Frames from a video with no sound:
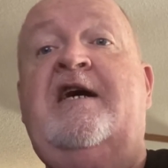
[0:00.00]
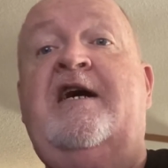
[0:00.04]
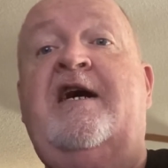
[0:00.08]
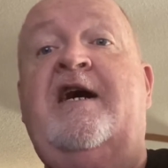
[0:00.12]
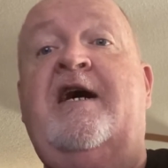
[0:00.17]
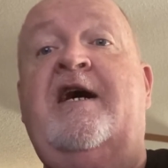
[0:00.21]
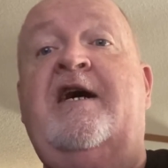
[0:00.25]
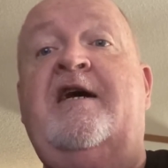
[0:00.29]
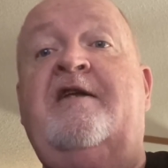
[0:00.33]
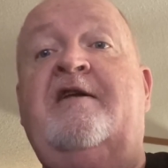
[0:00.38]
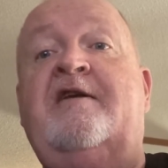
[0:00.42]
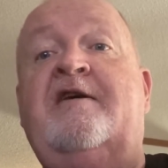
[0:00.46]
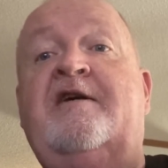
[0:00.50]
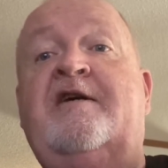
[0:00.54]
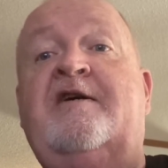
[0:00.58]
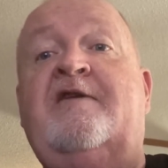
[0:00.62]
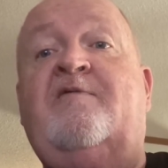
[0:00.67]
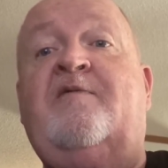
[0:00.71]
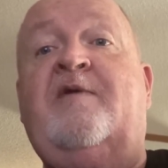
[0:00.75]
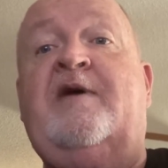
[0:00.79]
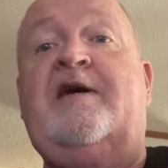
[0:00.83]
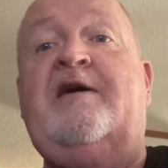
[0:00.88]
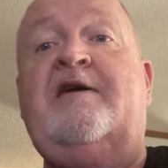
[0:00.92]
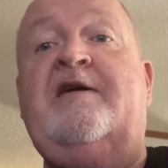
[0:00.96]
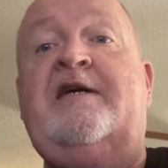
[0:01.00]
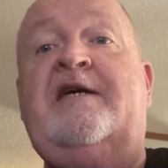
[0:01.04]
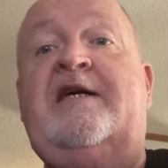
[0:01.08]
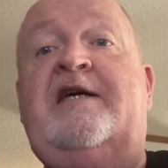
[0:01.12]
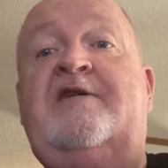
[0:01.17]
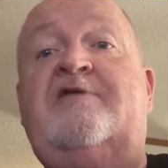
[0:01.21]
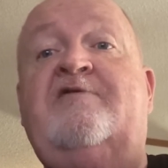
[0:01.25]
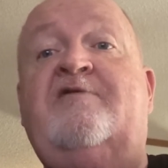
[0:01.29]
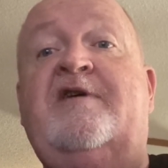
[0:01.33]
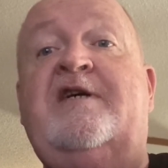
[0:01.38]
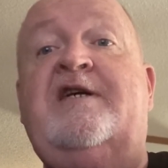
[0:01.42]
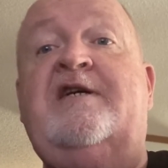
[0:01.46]
and while
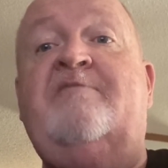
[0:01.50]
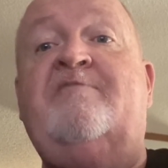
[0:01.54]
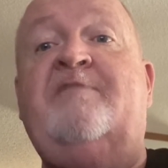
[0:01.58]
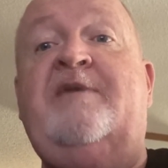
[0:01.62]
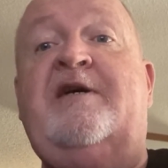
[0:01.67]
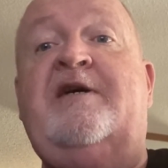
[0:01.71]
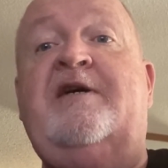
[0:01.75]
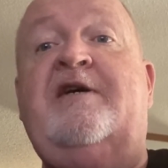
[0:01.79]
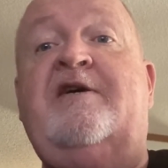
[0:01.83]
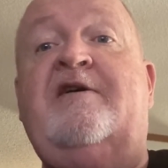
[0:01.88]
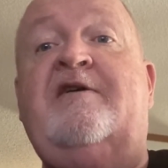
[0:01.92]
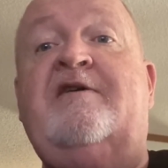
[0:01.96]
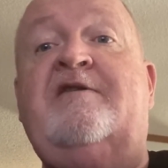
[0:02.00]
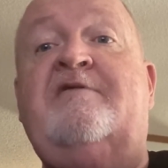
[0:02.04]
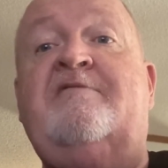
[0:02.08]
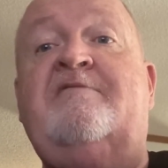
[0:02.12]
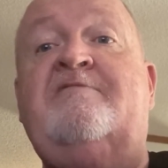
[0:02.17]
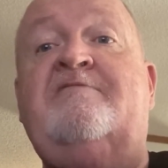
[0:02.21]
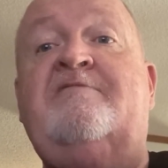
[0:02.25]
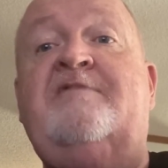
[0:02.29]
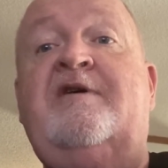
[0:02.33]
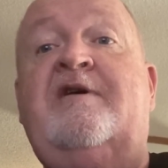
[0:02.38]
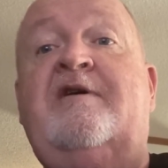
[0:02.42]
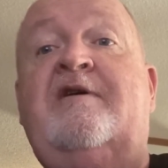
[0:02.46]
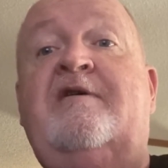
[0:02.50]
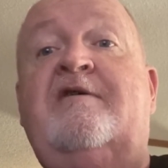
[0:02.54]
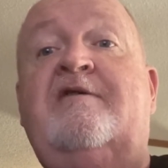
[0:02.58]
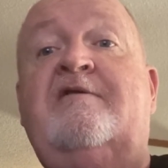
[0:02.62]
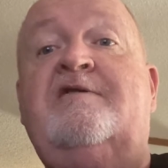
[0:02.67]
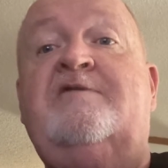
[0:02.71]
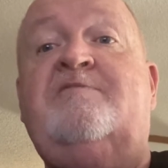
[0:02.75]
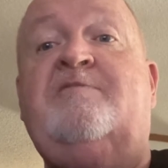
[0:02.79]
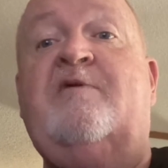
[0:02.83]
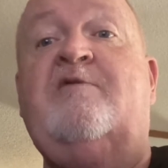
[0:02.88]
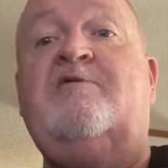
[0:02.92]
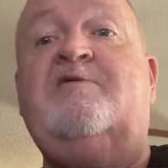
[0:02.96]
he drank beer and
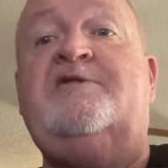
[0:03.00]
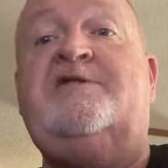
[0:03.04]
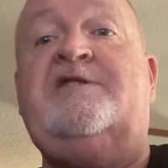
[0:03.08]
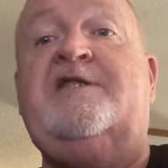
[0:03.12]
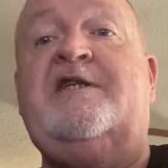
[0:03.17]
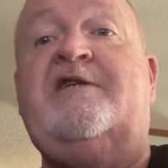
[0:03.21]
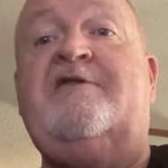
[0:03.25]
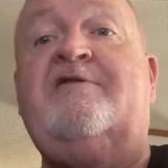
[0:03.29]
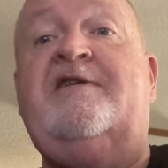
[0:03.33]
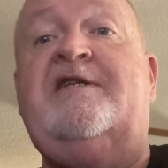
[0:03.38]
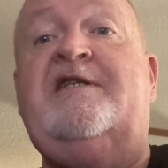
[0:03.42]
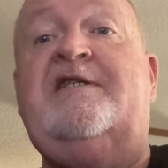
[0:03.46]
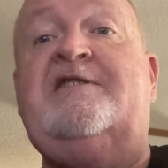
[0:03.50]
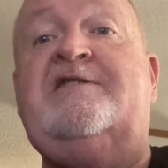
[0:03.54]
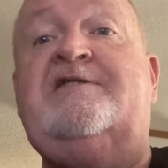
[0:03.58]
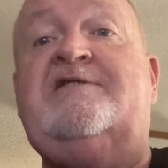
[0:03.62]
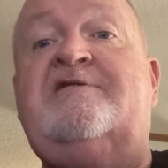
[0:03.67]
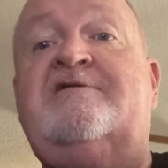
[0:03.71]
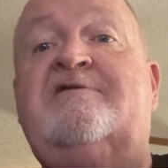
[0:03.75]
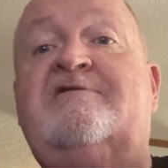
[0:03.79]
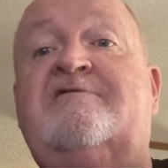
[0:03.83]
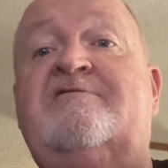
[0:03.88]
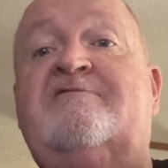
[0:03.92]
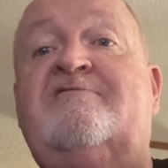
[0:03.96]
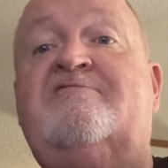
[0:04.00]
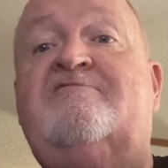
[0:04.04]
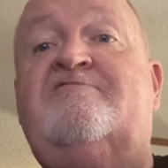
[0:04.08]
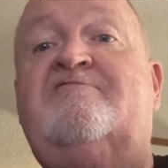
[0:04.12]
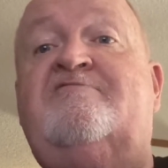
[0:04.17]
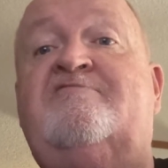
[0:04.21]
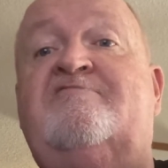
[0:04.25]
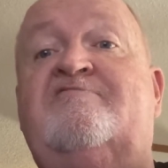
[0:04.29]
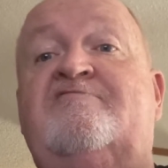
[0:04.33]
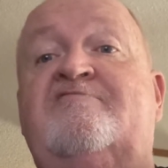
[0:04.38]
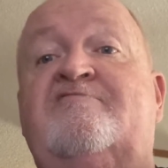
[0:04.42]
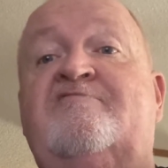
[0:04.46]
smoked cigarettes and
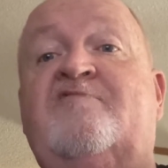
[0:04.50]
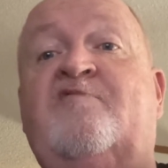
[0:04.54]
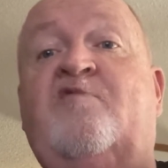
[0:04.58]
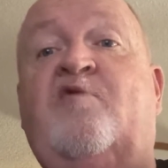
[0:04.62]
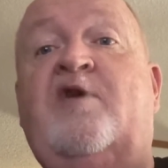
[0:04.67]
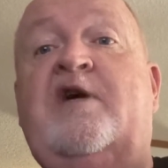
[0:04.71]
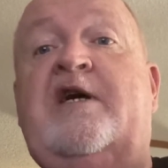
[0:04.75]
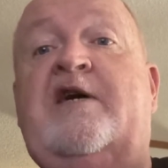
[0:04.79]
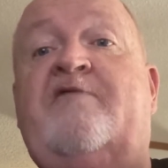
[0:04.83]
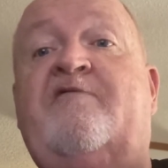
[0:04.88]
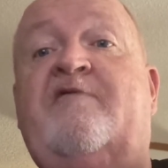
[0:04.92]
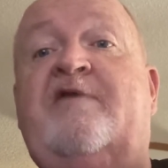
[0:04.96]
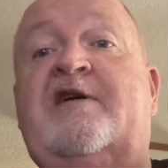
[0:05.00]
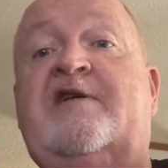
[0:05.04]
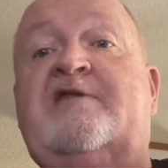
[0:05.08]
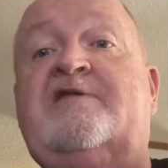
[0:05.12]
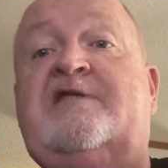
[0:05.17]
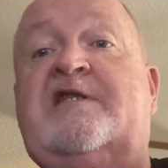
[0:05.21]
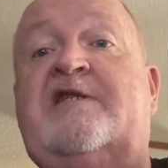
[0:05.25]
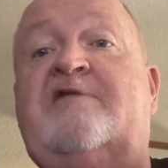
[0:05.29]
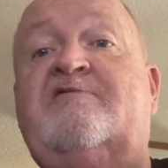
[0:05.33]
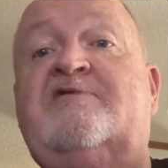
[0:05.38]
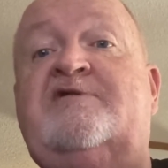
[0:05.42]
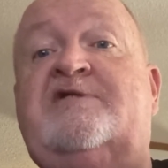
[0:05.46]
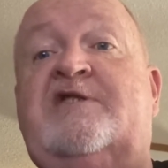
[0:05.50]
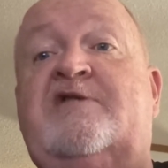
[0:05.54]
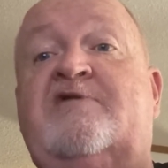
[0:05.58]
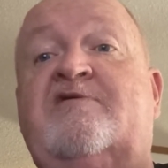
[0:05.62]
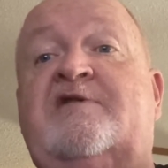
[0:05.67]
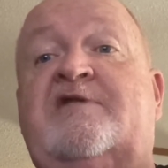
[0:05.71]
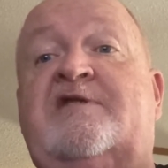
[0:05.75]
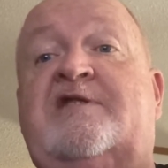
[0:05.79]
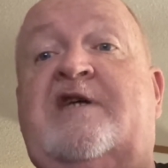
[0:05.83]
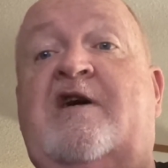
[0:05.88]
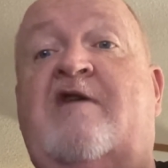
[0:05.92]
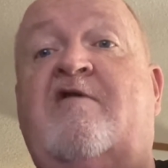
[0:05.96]
whatever else he was
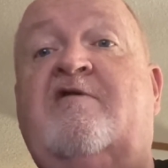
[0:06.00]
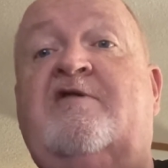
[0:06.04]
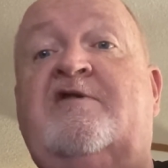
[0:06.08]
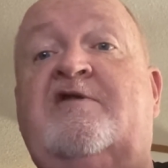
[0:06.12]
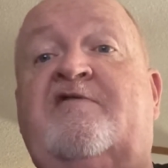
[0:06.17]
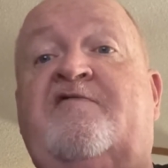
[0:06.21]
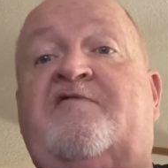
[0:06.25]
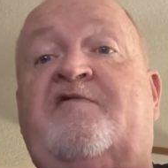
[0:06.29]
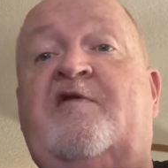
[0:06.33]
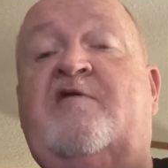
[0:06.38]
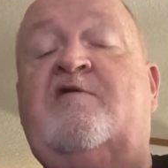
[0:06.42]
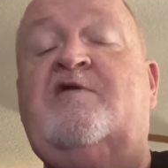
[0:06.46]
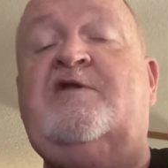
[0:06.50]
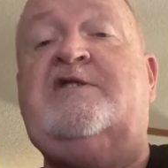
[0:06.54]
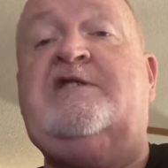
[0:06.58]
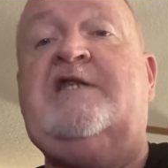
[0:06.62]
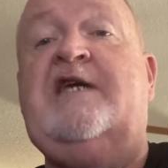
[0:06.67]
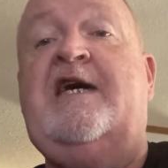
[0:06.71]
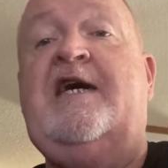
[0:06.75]
doing, talking to folks,